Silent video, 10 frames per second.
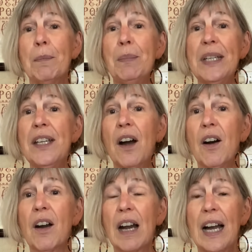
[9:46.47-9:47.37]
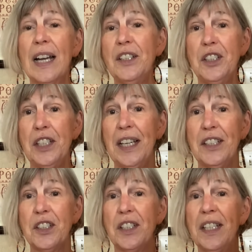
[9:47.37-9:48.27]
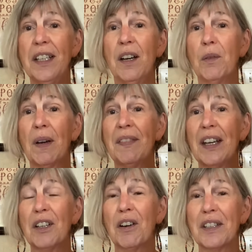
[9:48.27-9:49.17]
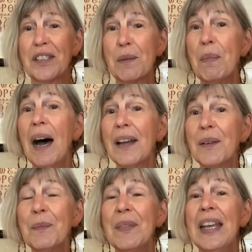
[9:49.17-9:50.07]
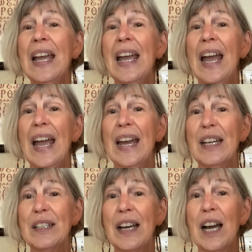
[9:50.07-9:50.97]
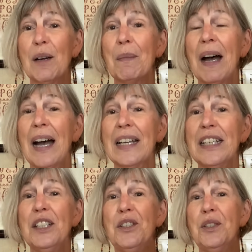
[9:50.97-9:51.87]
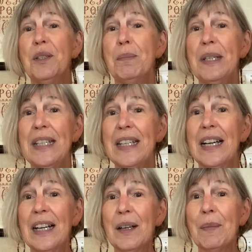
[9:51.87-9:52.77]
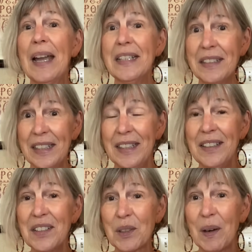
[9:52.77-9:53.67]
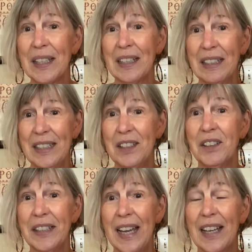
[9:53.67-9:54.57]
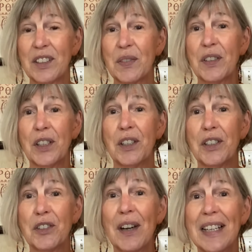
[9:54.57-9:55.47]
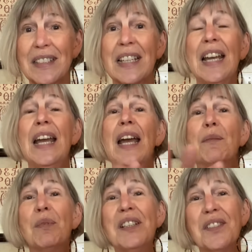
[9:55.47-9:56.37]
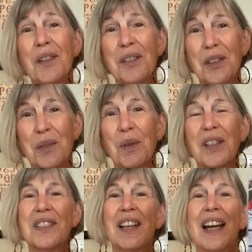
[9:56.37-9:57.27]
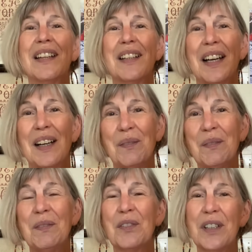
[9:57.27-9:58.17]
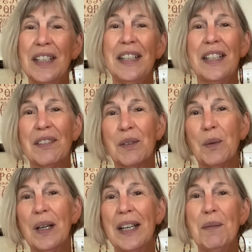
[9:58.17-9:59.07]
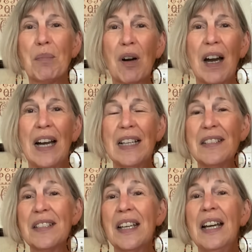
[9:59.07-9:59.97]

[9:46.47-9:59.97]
B-R-I-G-H-T. I'll run that across the bottom. And I need you to be 18 so I can legally ask for your address. And please don't use words like free, giveaway, prize,